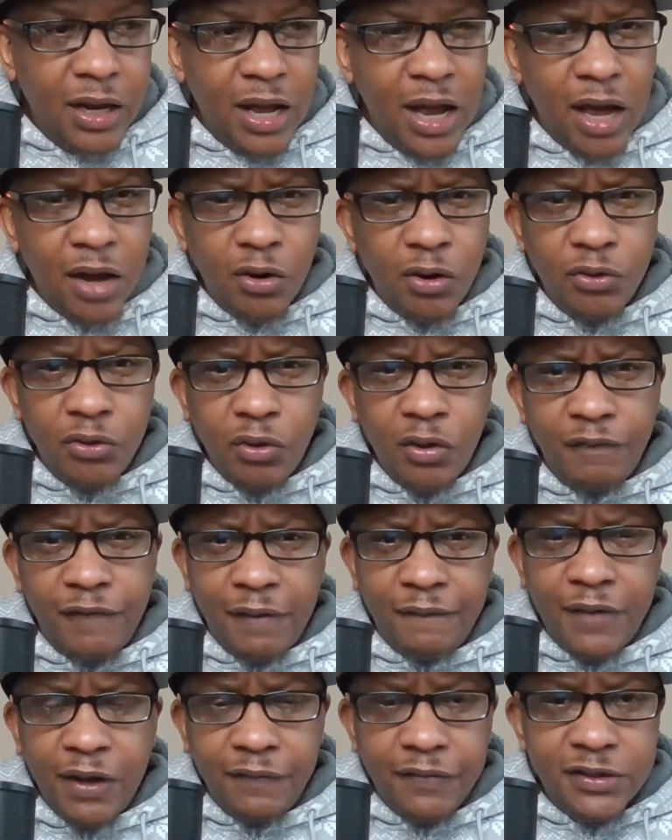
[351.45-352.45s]
I don't know if
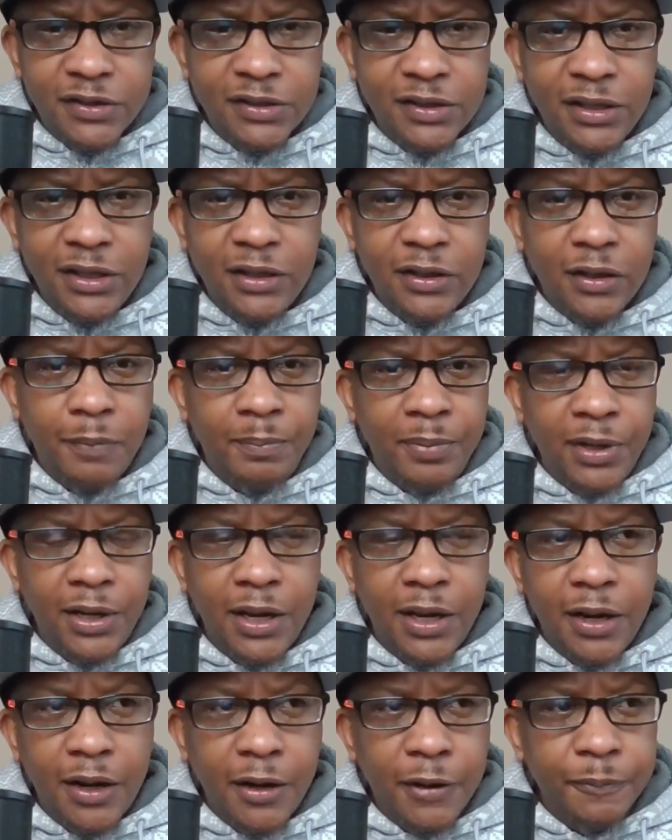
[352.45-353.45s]
I've ever seen a
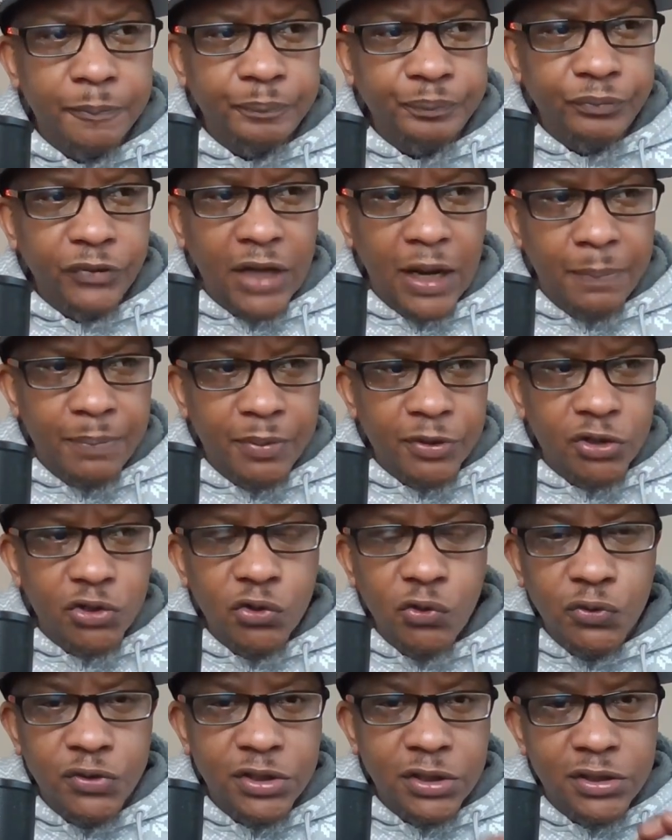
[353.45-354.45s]
player that
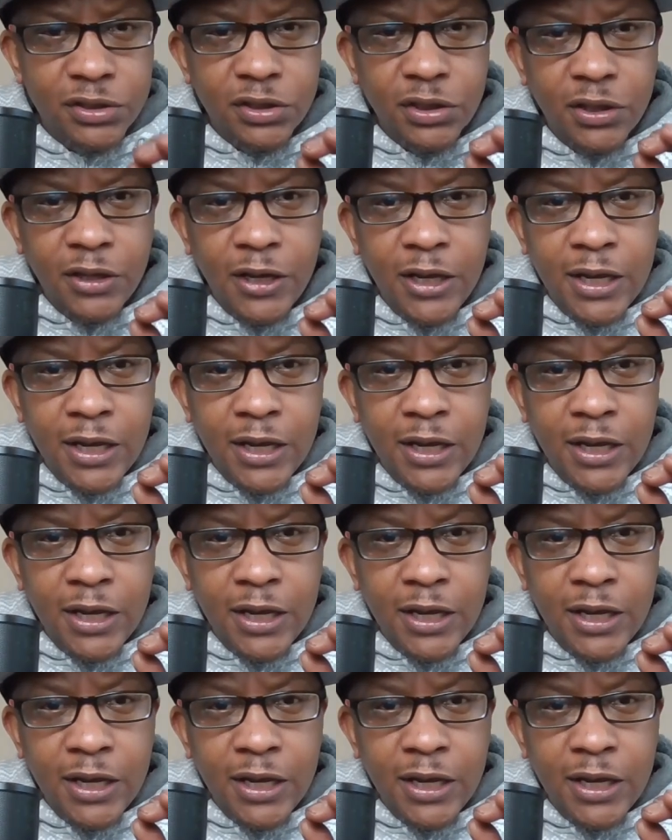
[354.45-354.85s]
produces